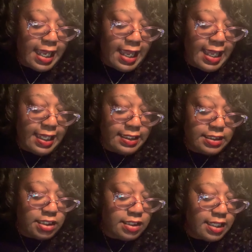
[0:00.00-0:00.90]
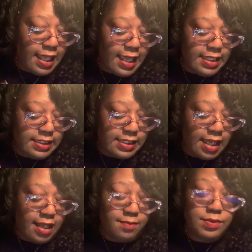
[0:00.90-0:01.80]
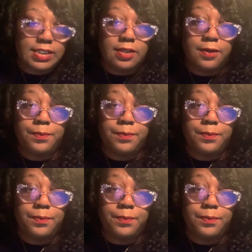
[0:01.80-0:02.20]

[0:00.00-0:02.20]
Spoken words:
And the enzymes